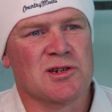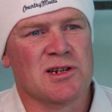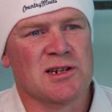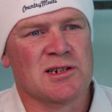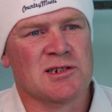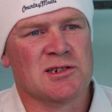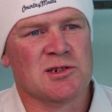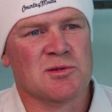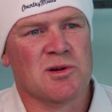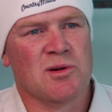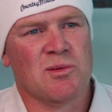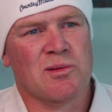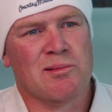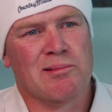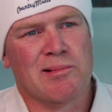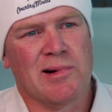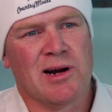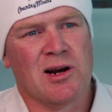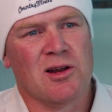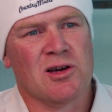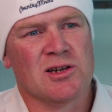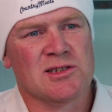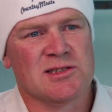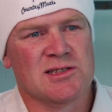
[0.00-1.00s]
into it we
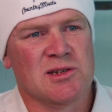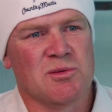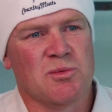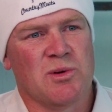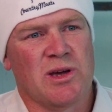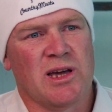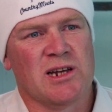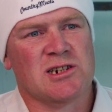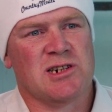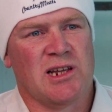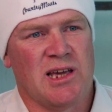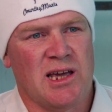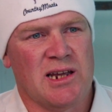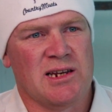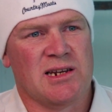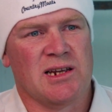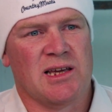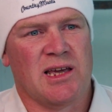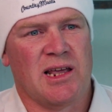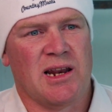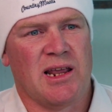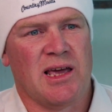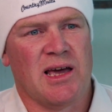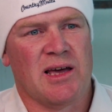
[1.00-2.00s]
realised that we actually had
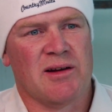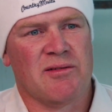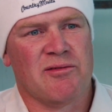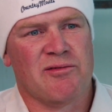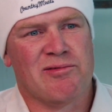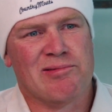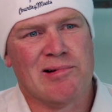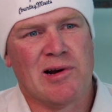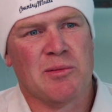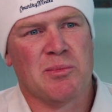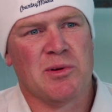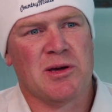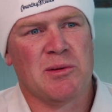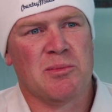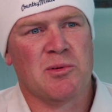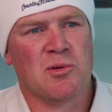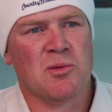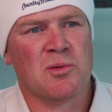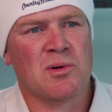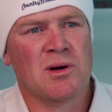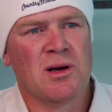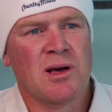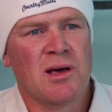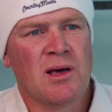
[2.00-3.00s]
to get out in front of
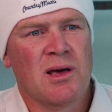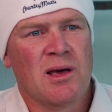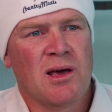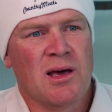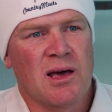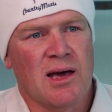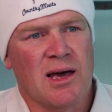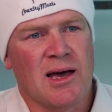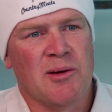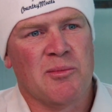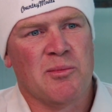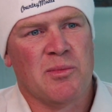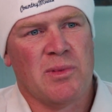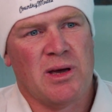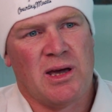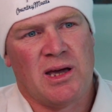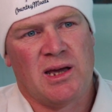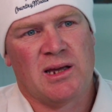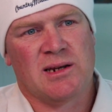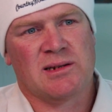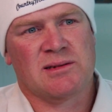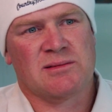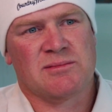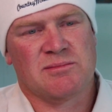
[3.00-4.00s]
people
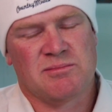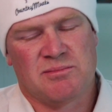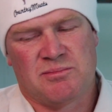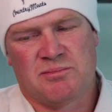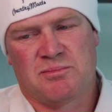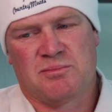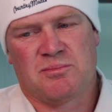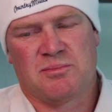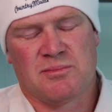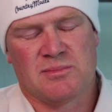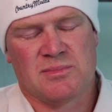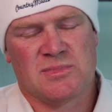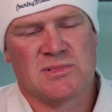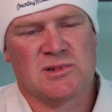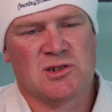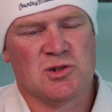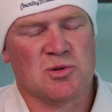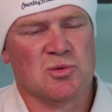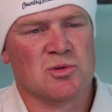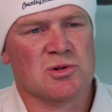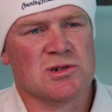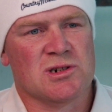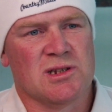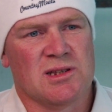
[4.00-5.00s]
and
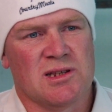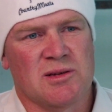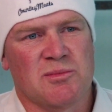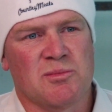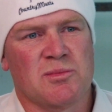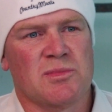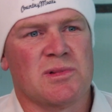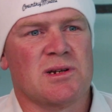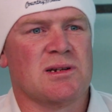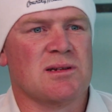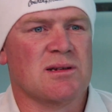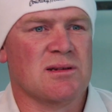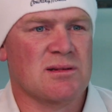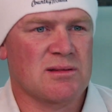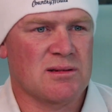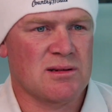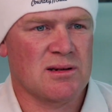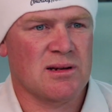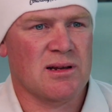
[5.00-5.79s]
talk to them